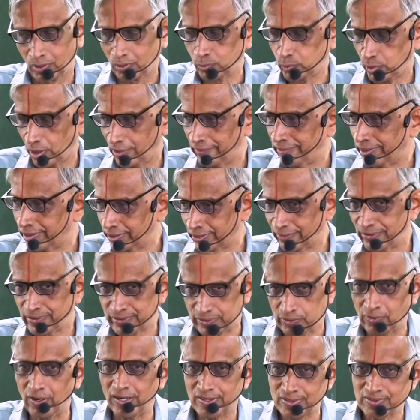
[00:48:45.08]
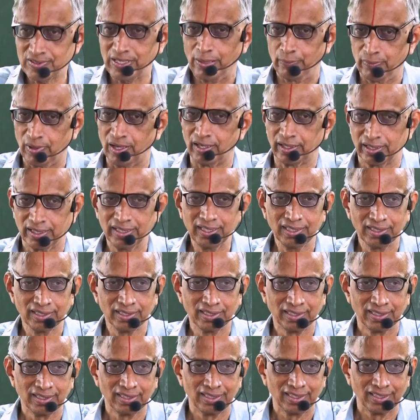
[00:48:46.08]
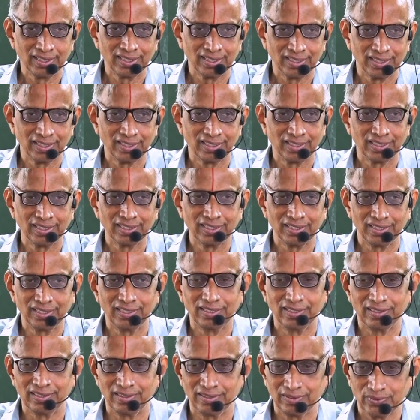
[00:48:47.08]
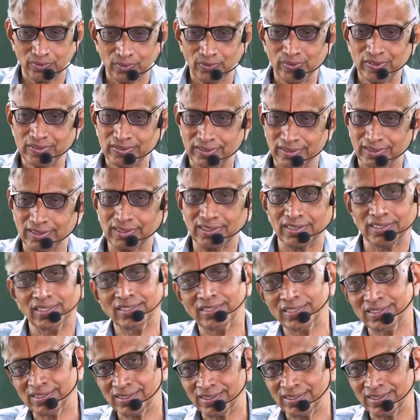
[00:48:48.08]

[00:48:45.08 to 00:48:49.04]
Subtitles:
We have heard of Schwarz lemma, right? So it's a